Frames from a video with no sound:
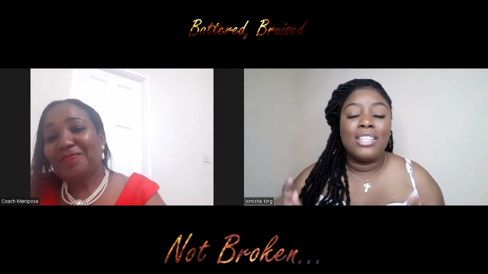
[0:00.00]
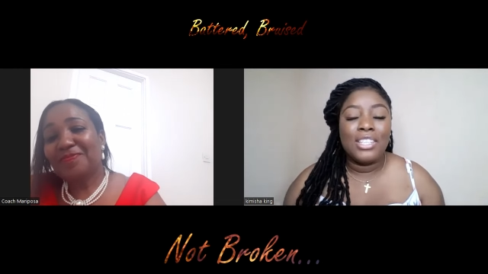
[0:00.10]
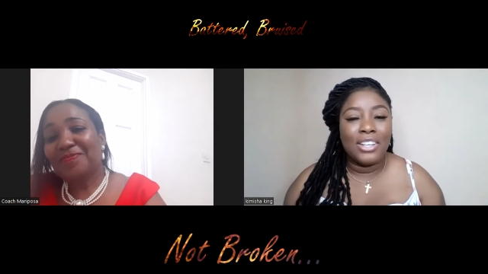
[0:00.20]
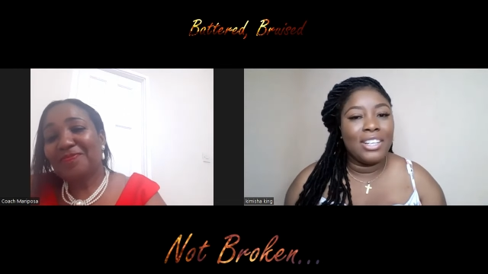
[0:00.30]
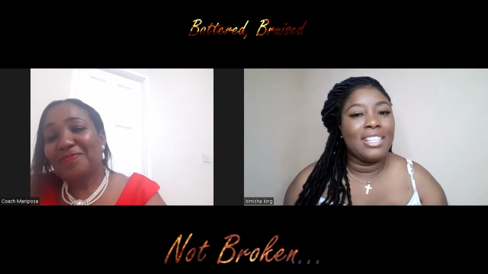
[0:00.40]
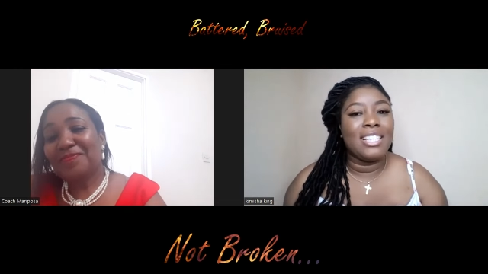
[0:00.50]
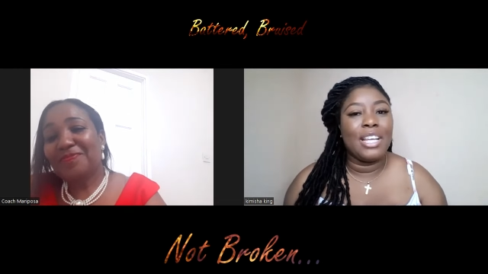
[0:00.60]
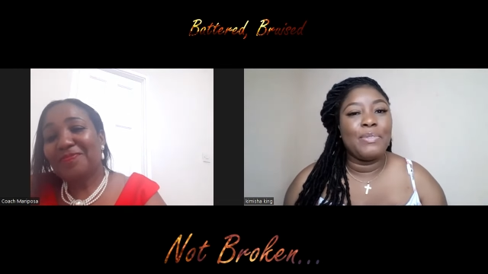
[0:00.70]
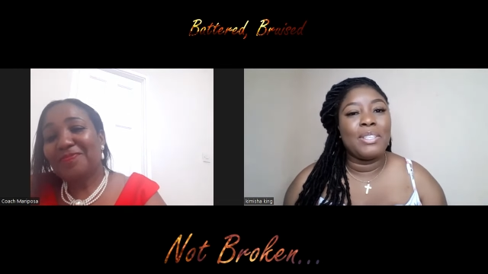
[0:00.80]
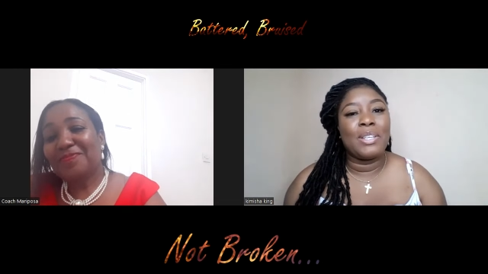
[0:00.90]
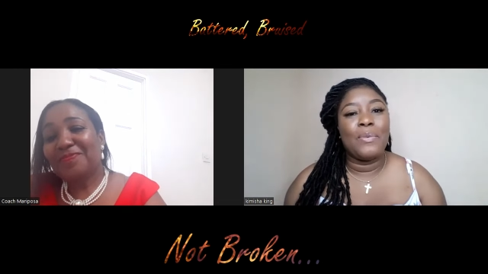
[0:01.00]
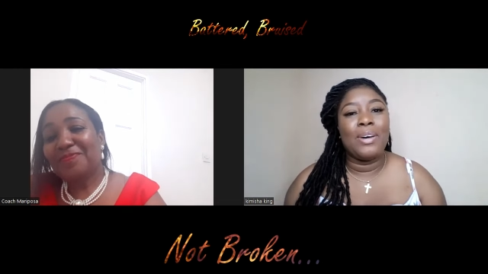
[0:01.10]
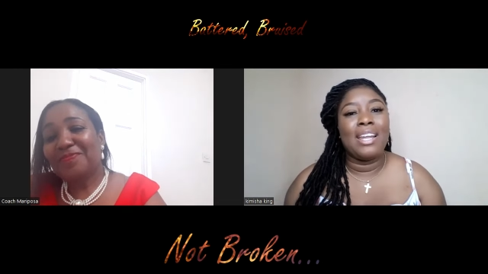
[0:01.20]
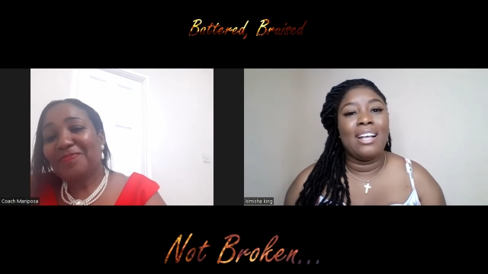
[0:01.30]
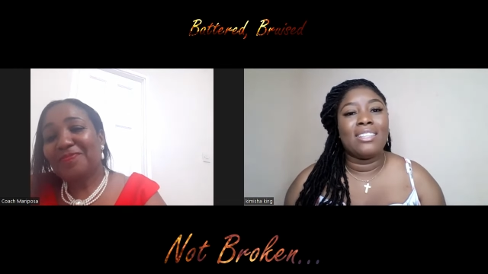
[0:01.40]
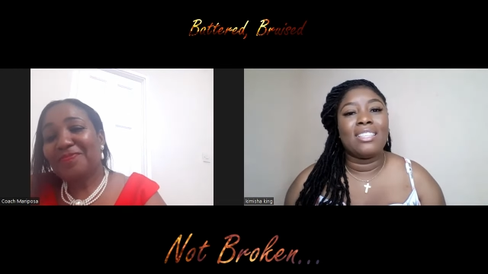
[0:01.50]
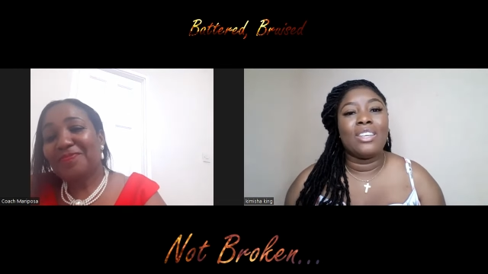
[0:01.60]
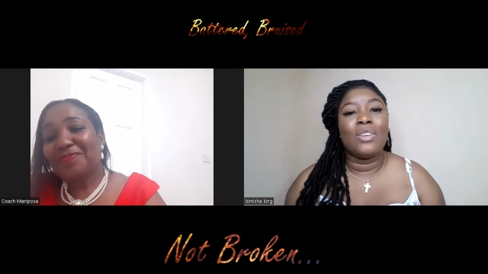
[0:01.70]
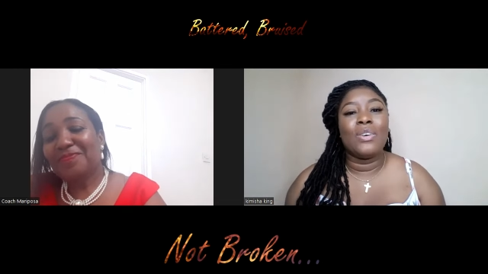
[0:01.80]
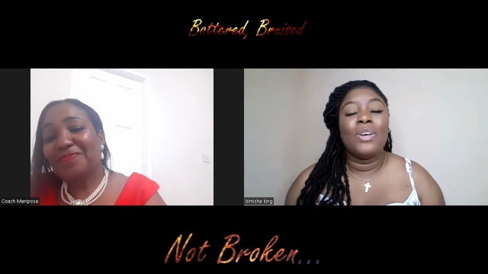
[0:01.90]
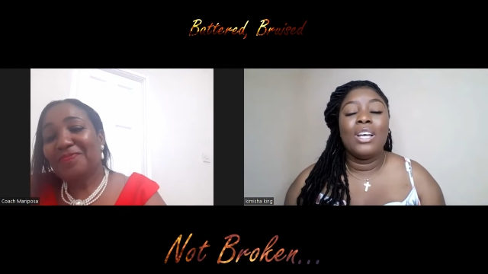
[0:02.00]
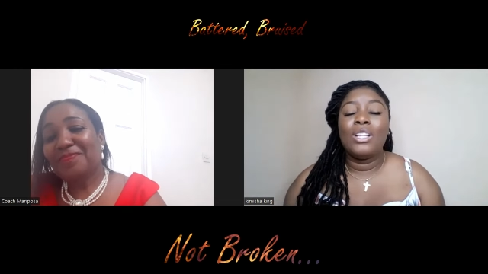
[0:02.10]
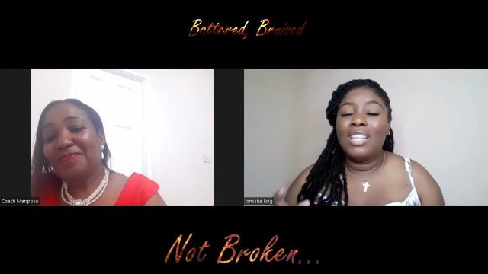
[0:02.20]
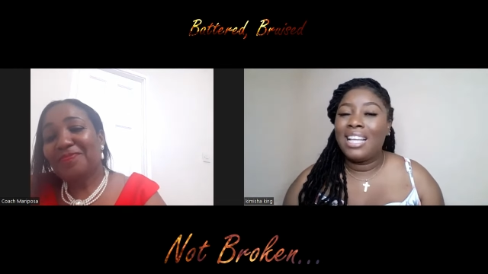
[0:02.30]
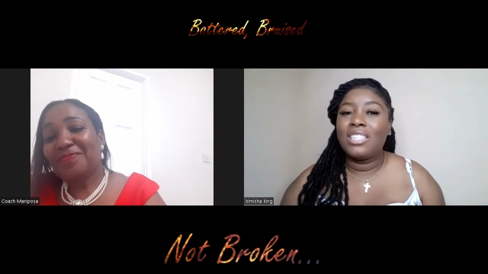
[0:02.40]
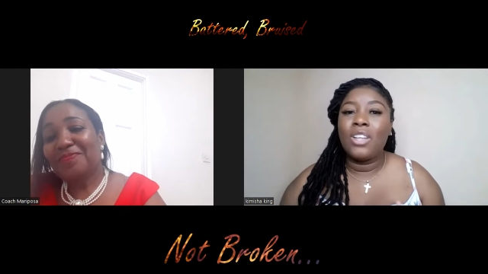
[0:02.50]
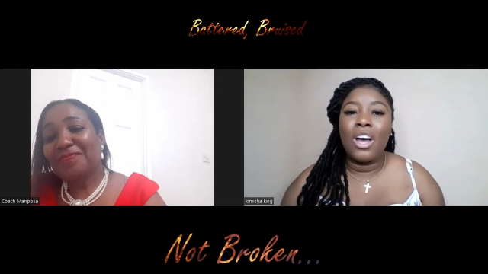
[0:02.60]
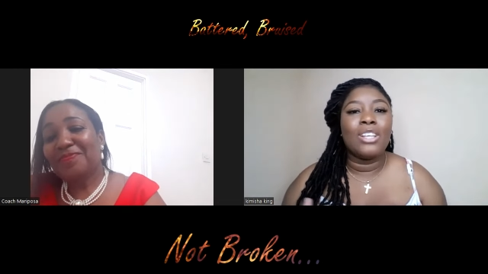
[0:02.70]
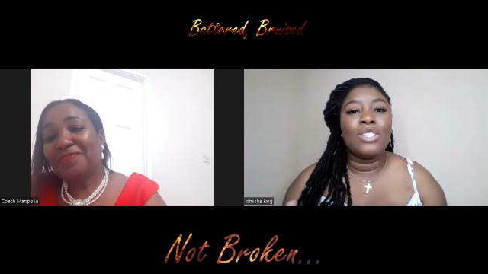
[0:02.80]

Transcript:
Speaker 1: share this link with someone else. You know, let's not